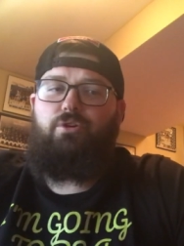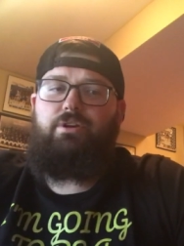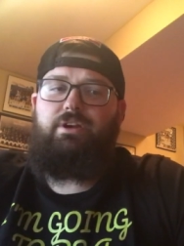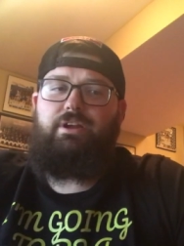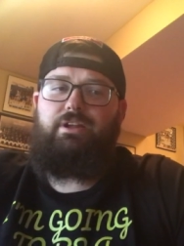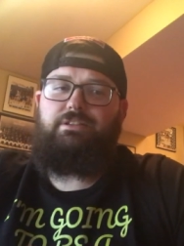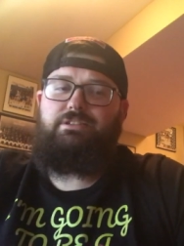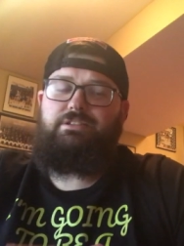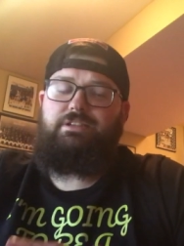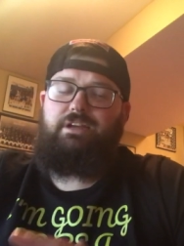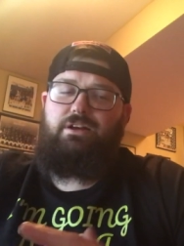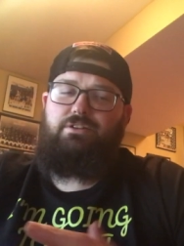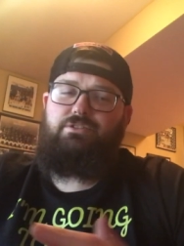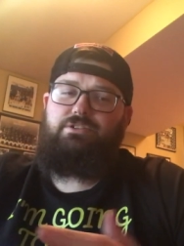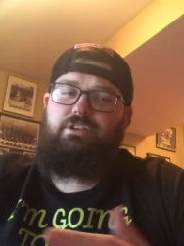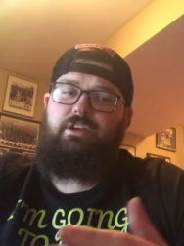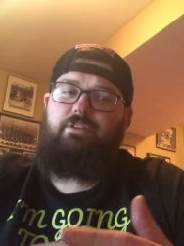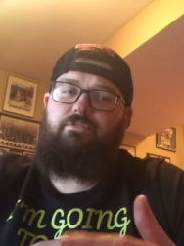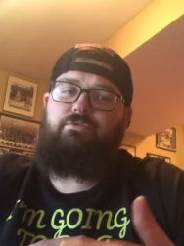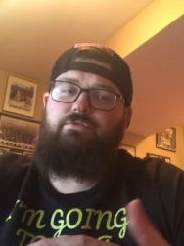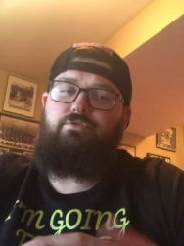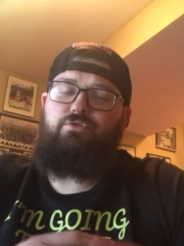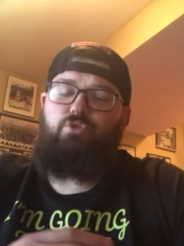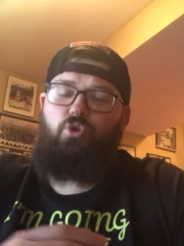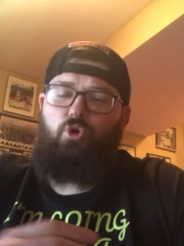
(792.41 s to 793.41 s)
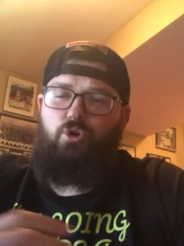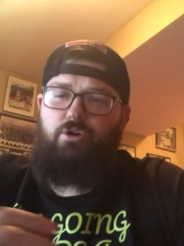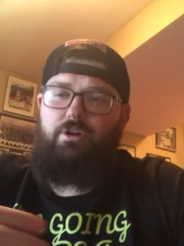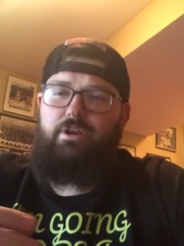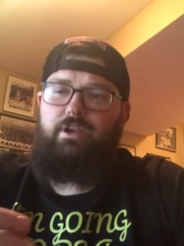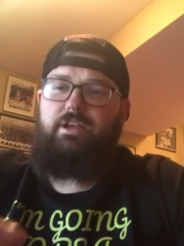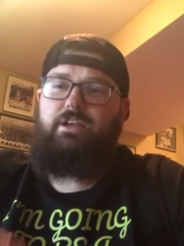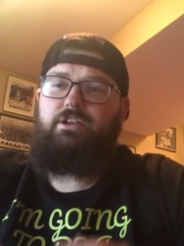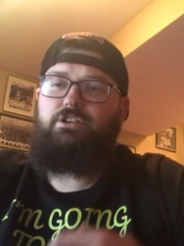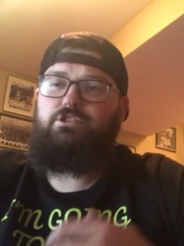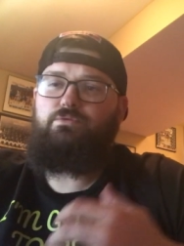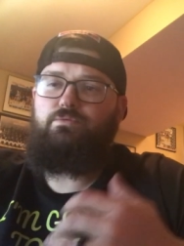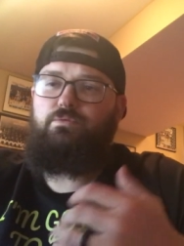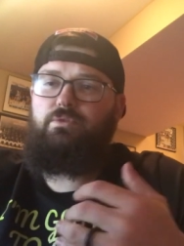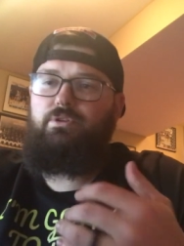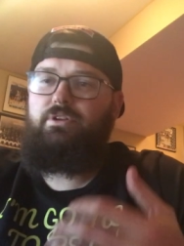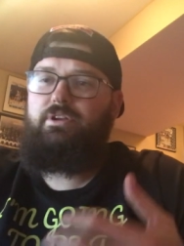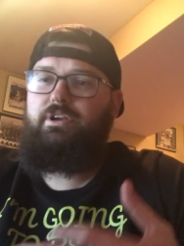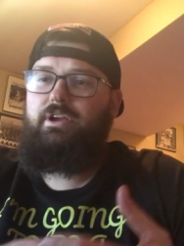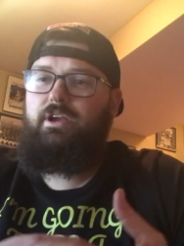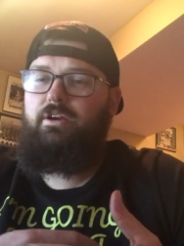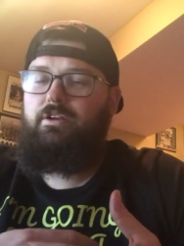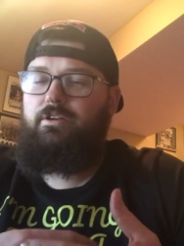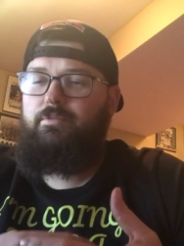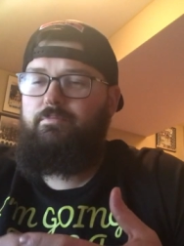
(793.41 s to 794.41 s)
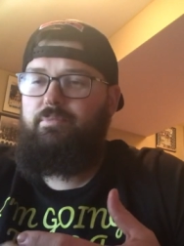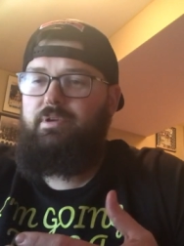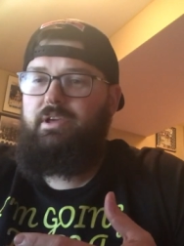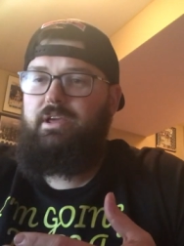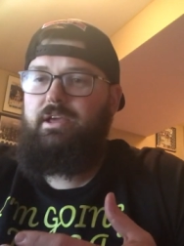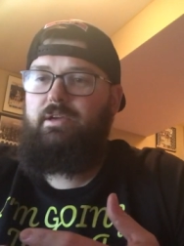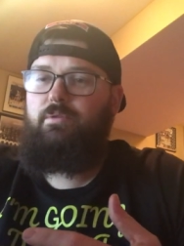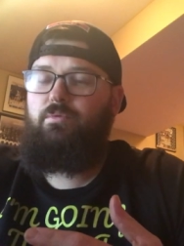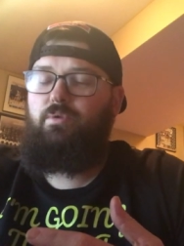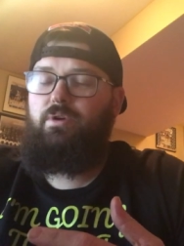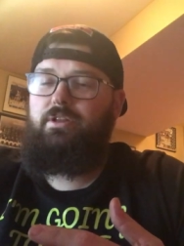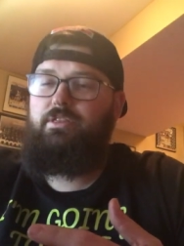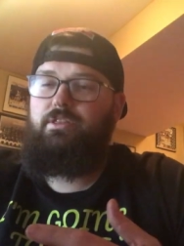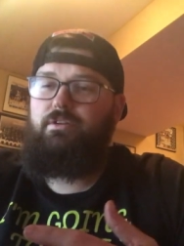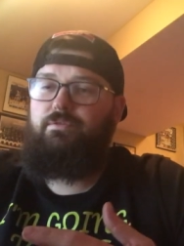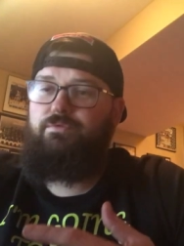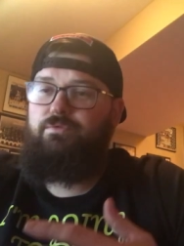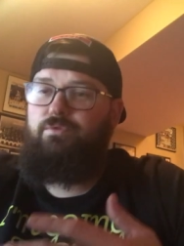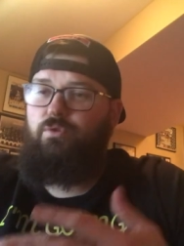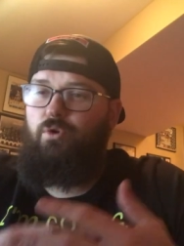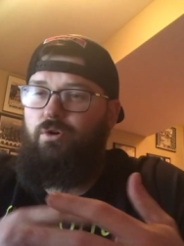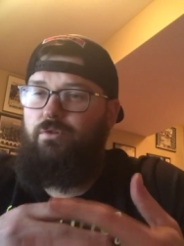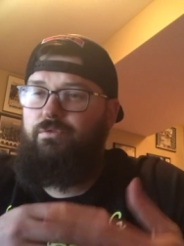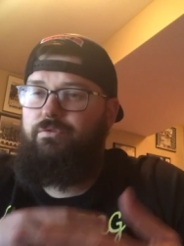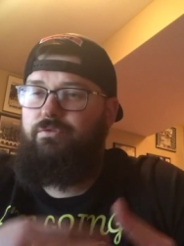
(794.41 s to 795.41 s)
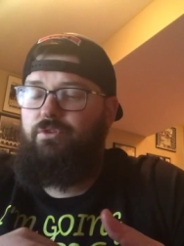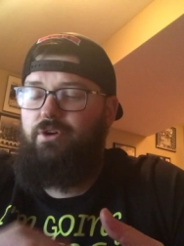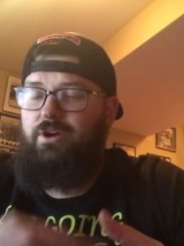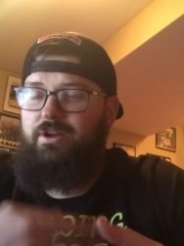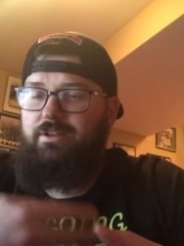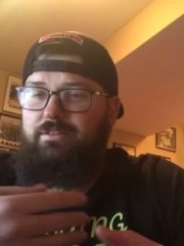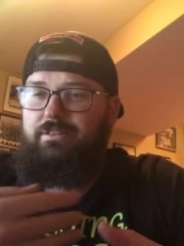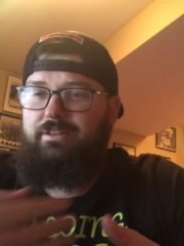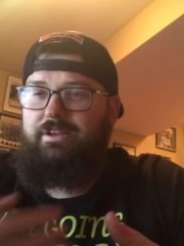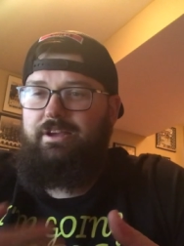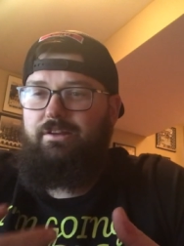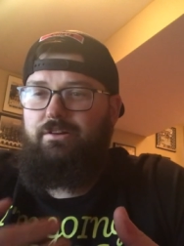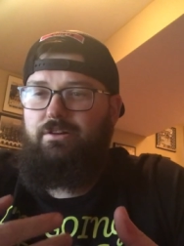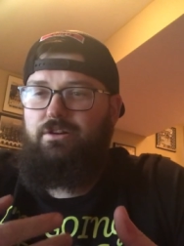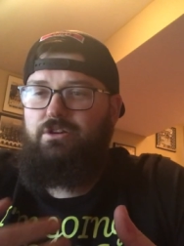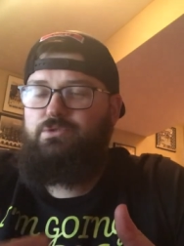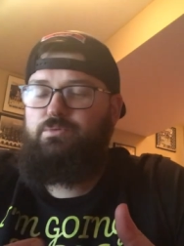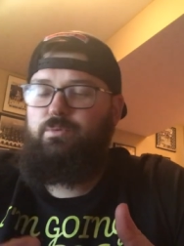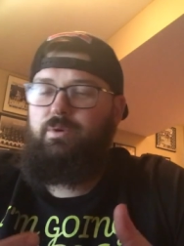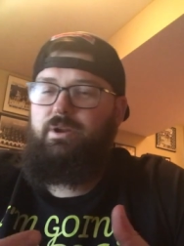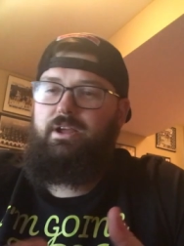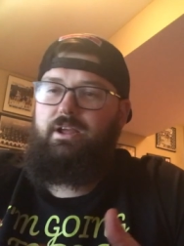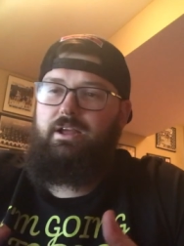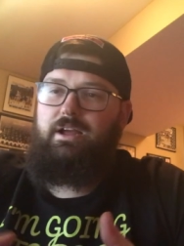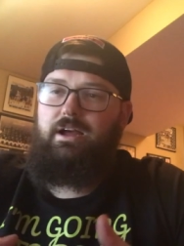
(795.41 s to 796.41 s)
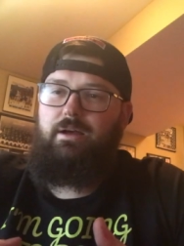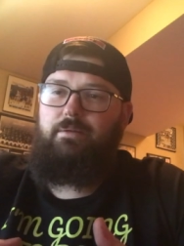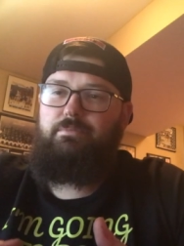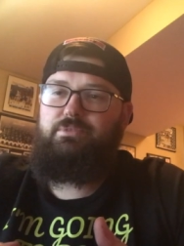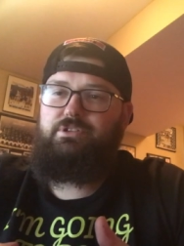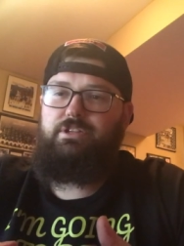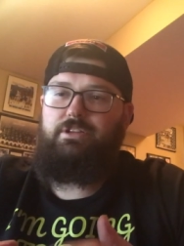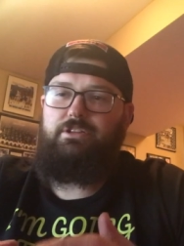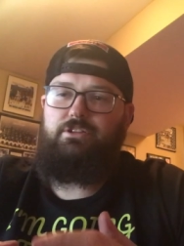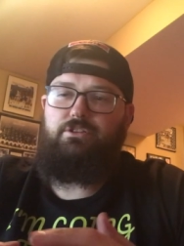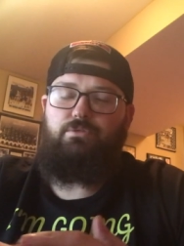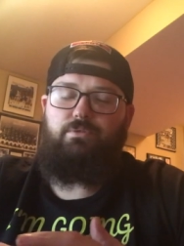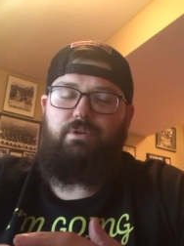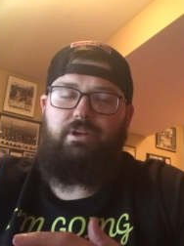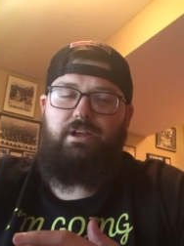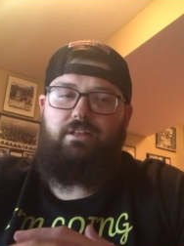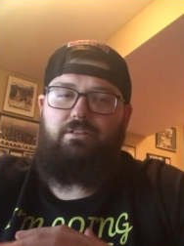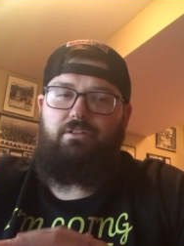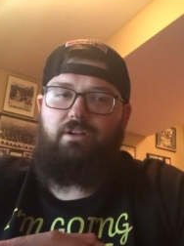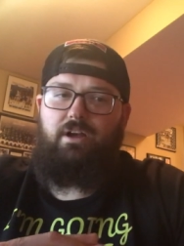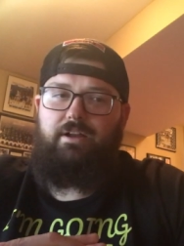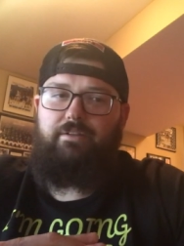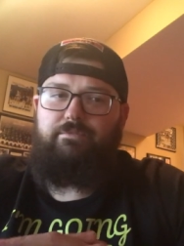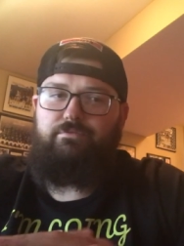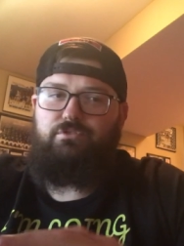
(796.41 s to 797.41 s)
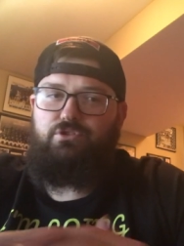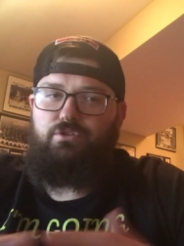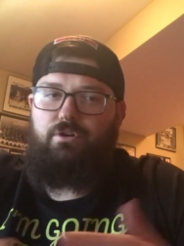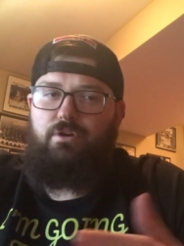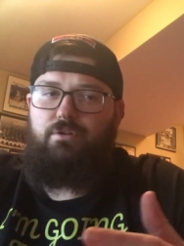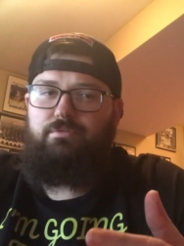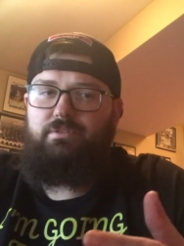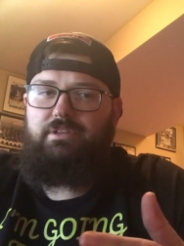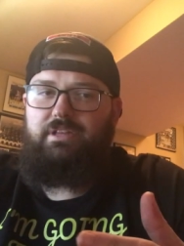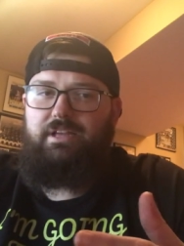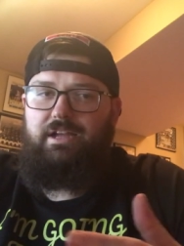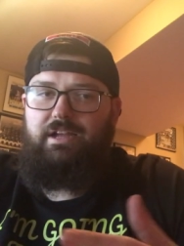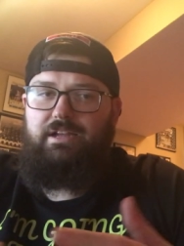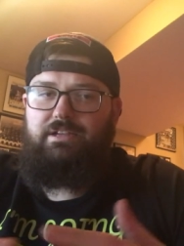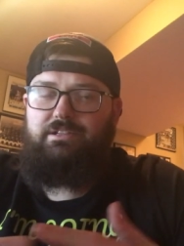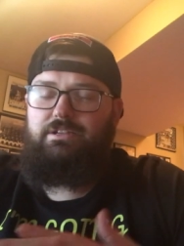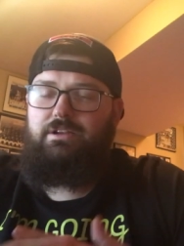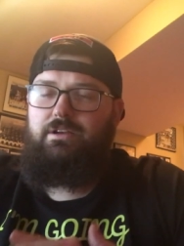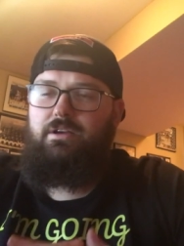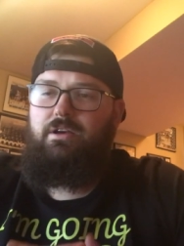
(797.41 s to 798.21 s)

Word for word: It sounds like Florida is really going to be one of the forefront leaders when it comes to doing a lot of drone things.